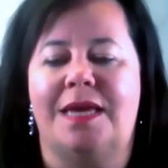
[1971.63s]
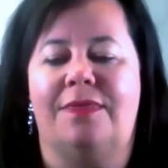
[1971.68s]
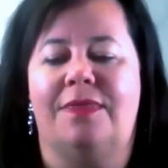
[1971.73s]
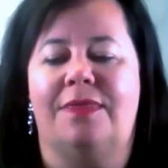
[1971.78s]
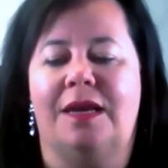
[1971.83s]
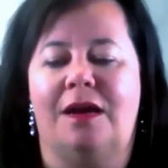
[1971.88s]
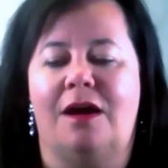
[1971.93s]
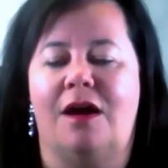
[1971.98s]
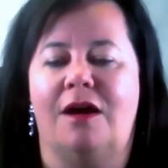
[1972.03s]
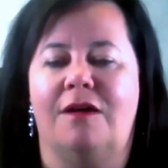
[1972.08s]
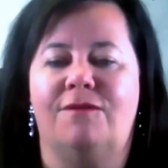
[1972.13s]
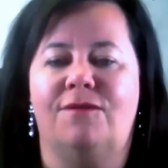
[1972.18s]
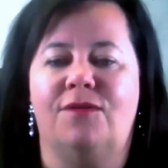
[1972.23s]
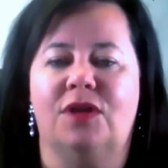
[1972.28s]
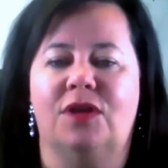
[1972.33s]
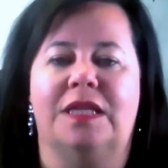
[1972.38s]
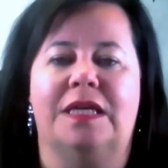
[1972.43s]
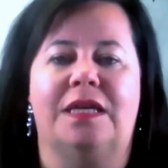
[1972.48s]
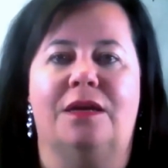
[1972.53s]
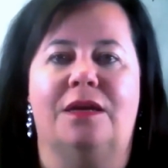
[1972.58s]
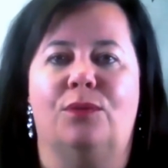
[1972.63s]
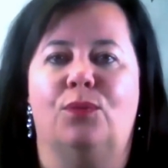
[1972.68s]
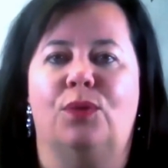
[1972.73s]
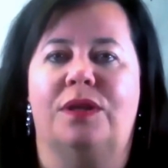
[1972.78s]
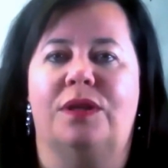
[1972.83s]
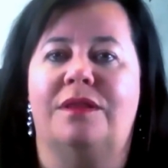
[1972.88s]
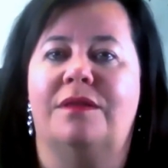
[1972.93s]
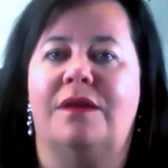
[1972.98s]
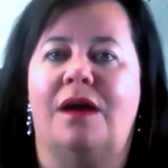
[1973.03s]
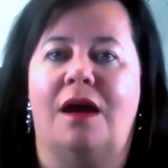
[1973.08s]
And then I fill it in
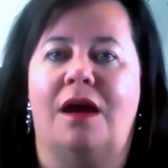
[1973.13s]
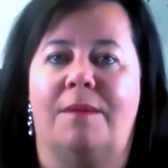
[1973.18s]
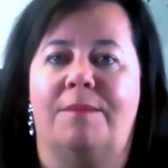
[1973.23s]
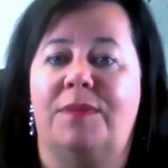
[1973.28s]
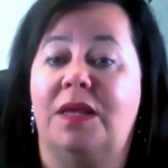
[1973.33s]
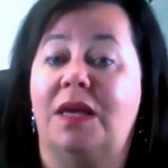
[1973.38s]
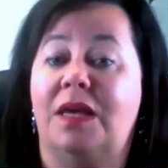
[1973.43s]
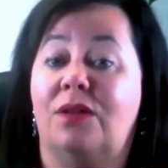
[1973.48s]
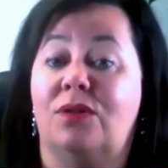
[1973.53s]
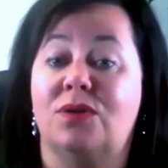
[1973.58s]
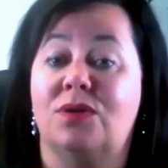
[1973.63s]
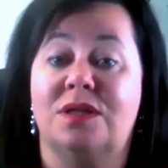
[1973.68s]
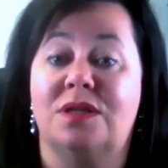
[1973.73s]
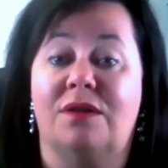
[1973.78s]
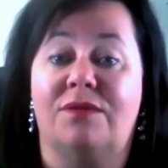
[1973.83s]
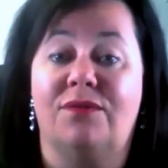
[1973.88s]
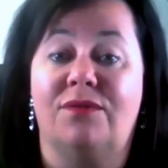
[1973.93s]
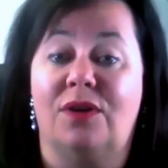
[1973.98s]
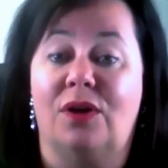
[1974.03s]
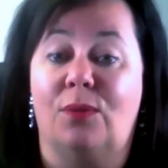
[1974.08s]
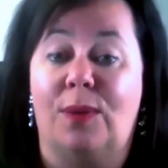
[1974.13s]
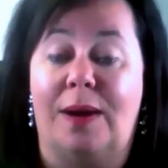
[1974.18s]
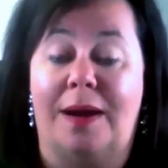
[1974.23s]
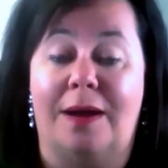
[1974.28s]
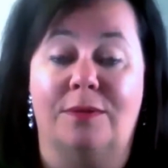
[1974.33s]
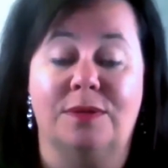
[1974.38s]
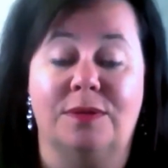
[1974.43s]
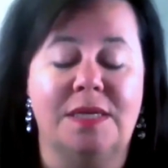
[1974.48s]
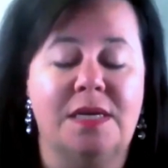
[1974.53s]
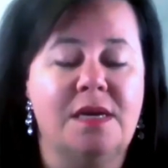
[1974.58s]
with the other stuff
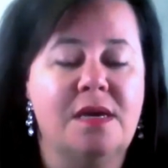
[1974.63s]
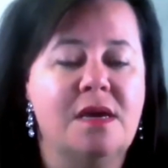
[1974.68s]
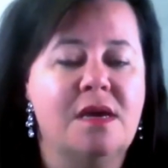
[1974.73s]
around.